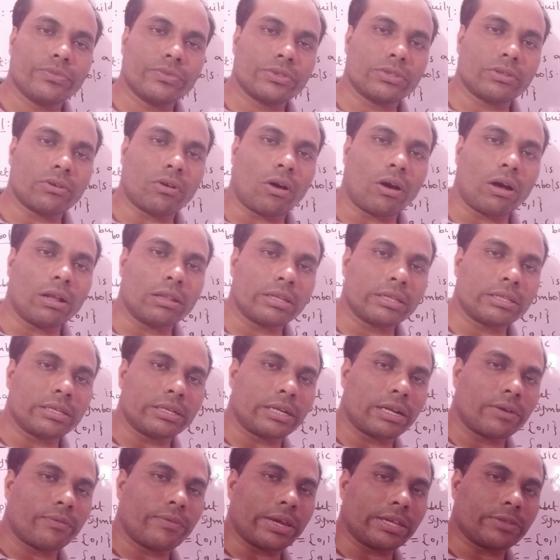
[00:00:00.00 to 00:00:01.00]
So all the
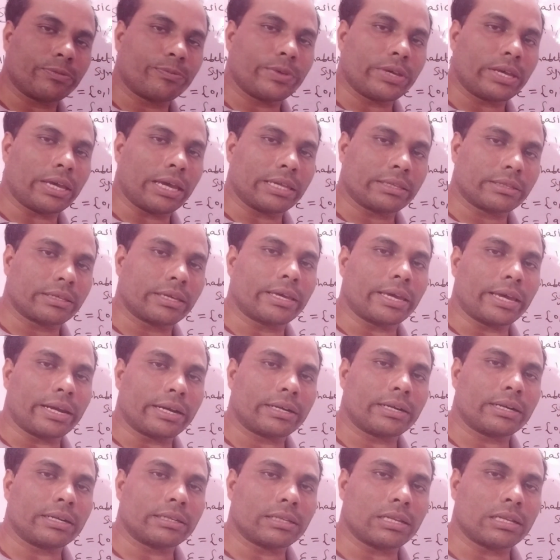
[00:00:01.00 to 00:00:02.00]
set of ASCII
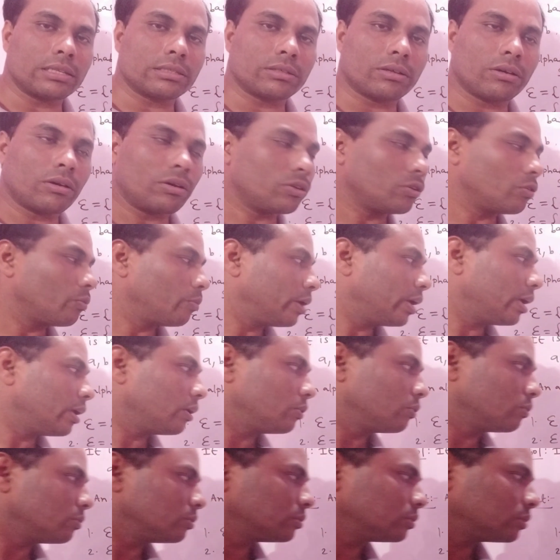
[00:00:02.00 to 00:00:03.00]
characters also you may
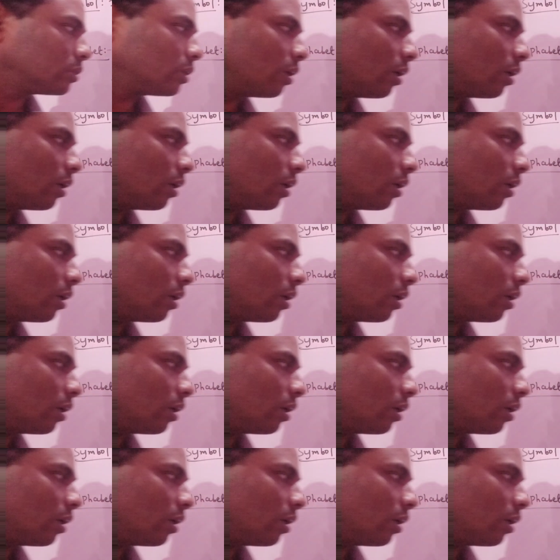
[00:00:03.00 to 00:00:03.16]
use